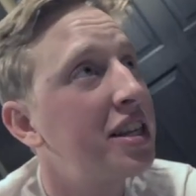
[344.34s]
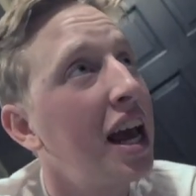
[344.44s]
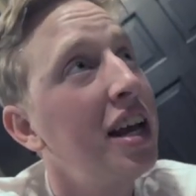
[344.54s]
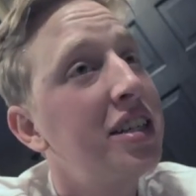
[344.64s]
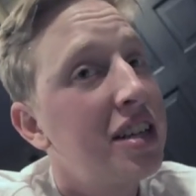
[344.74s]

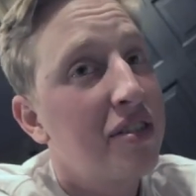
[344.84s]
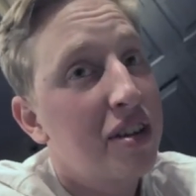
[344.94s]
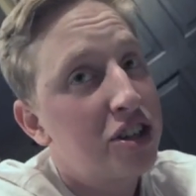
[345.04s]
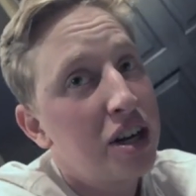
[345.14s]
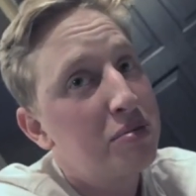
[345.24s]
taste
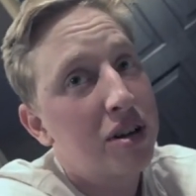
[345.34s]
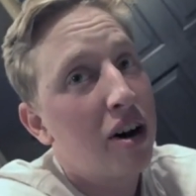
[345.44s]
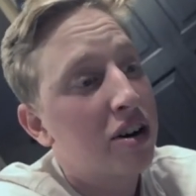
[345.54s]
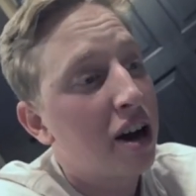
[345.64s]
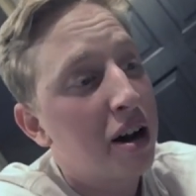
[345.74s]
of the chips
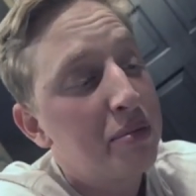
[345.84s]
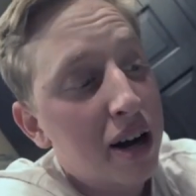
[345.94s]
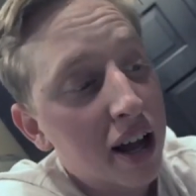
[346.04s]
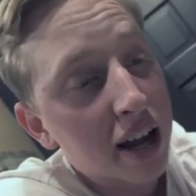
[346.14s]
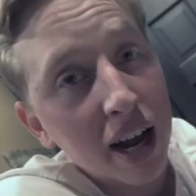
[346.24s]
all gone,
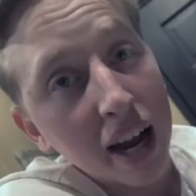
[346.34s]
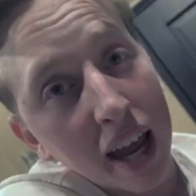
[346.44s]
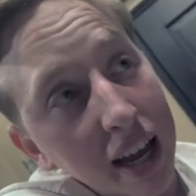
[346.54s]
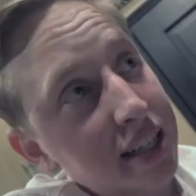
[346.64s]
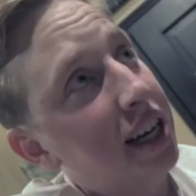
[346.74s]
but like I
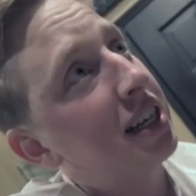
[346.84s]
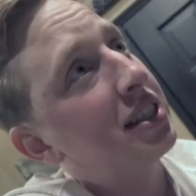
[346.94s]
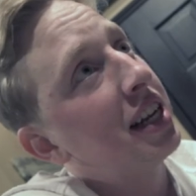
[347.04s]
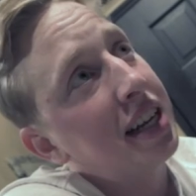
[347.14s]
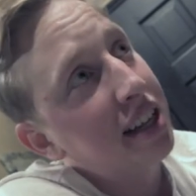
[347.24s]
can't
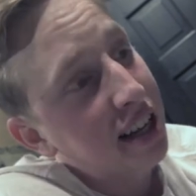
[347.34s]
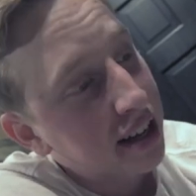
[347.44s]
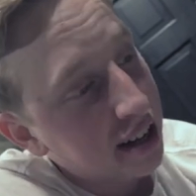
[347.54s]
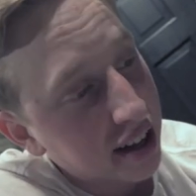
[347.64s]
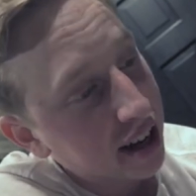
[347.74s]
taste anything.
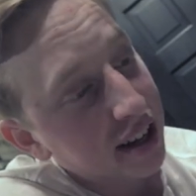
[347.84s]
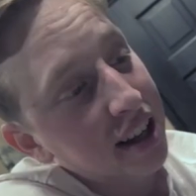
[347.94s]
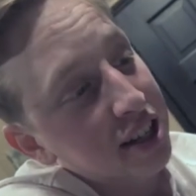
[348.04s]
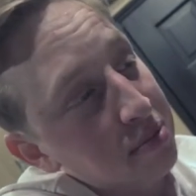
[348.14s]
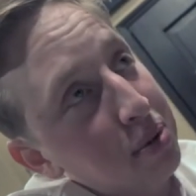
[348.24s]
Like
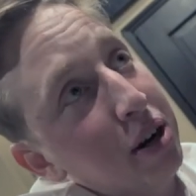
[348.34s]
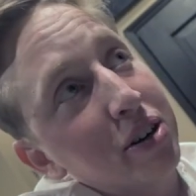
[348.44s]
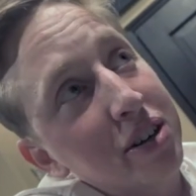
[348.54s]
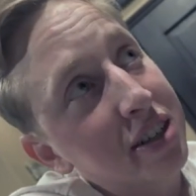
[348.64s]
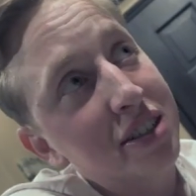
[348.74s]
this
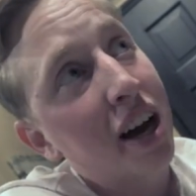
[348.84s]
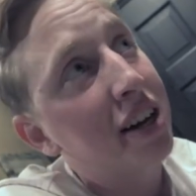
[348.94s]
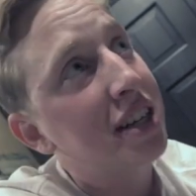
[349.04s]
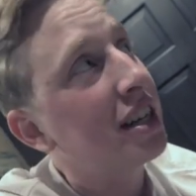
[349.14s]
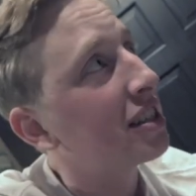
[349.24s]
beer does
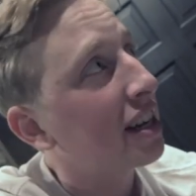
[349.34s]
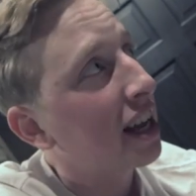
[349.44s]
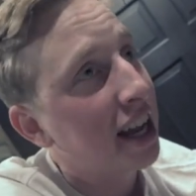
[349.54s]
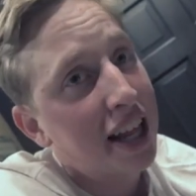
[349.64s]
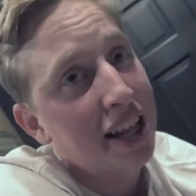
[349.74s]
not taste like
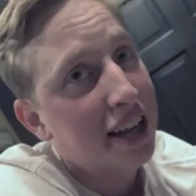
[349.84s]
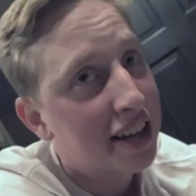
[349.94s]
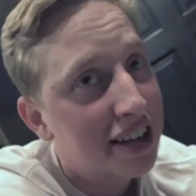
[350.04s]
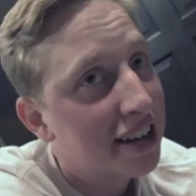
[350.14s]
anything.